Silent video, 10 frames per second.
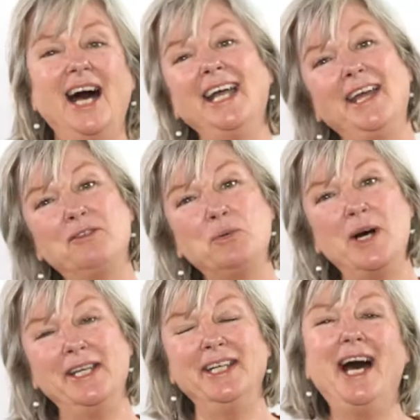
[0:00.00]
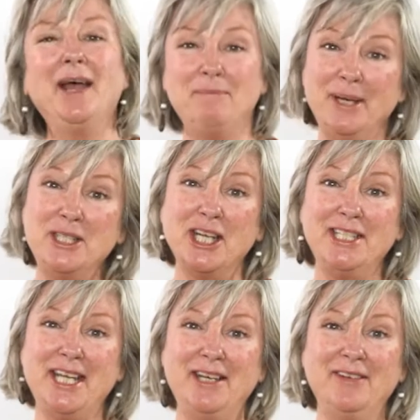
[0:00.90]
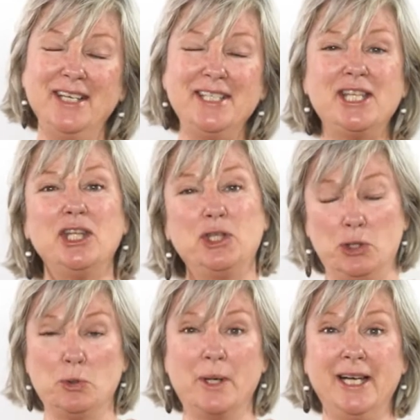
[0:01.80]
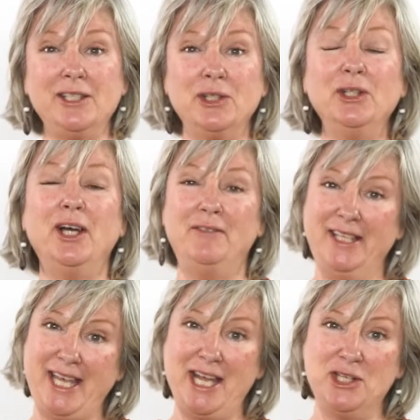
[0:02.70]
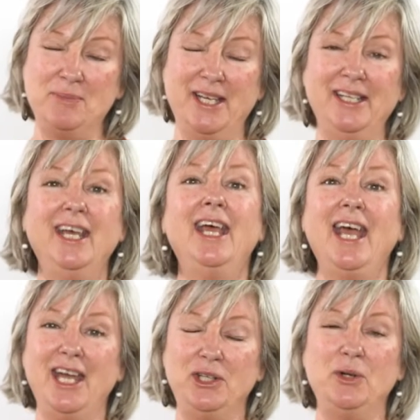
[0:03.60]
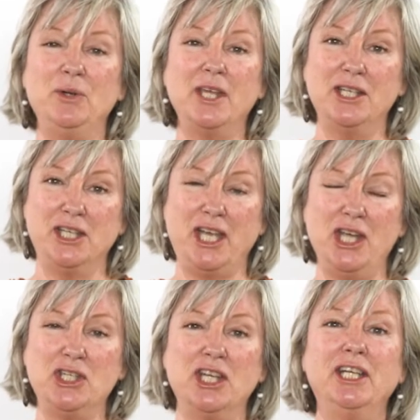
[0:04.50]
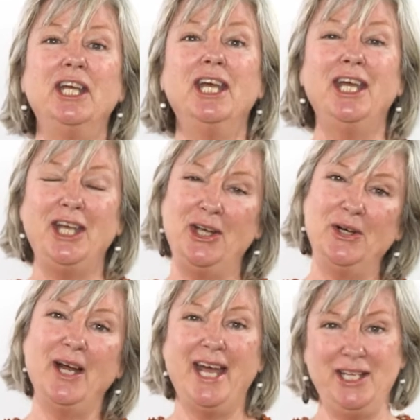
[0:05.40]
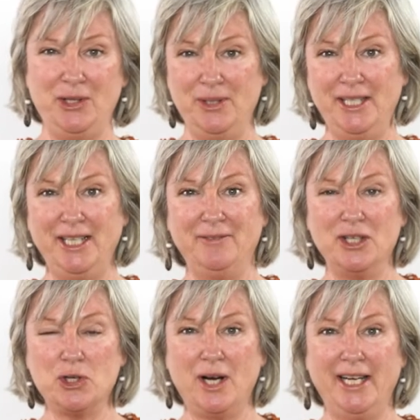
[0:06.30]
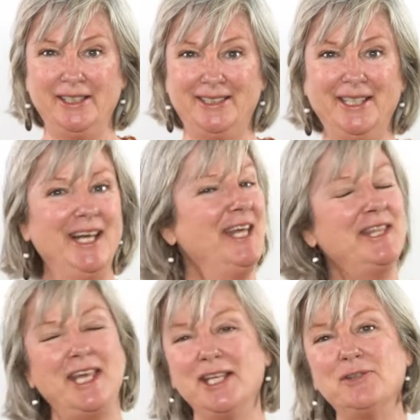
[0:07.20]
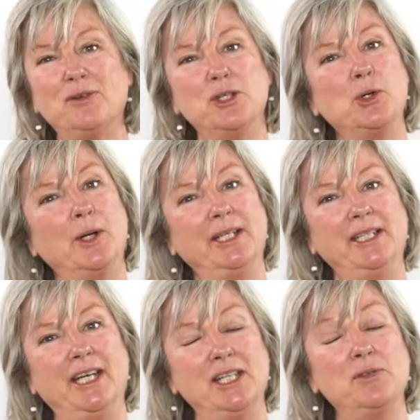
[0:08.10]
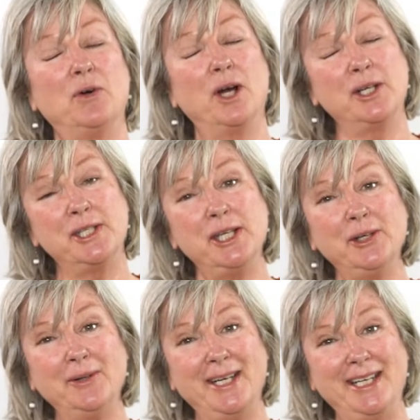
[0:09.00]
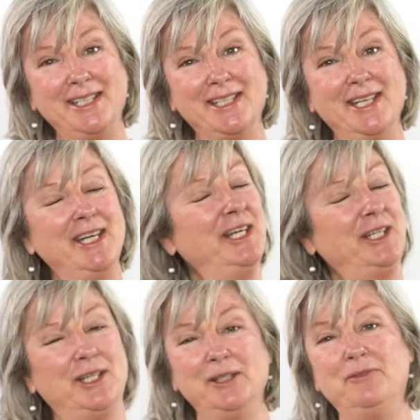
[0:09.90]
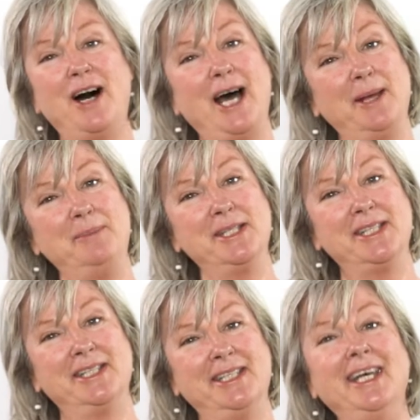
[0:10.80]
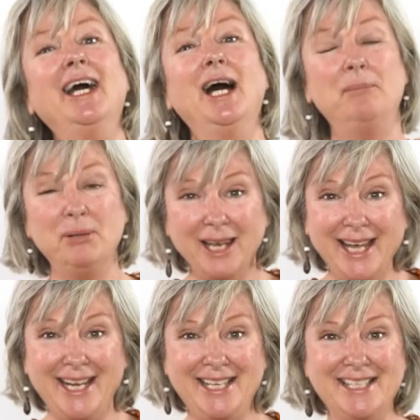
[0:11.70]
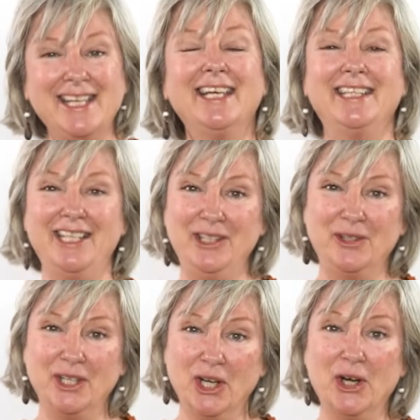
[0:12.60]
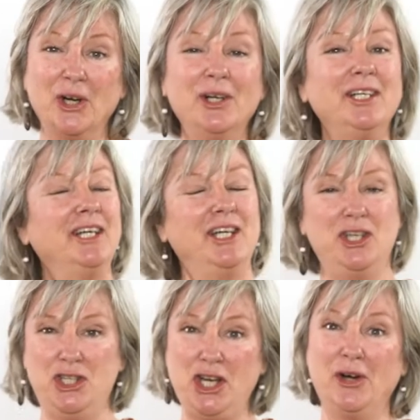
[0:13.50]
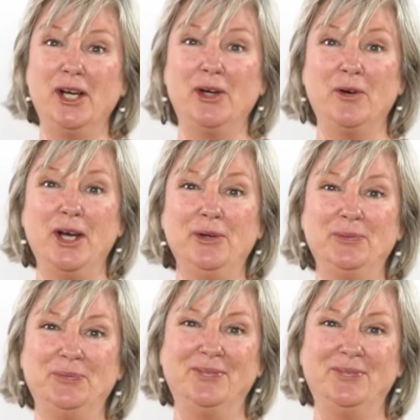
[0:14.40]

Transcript: Hi everyone, I'm BJ Davis, the Director of Engagement and Youth Education here at Unity of the Triangle. Thanks for joining us for our series, Good Vibes, a place that you can learn, share, and grow.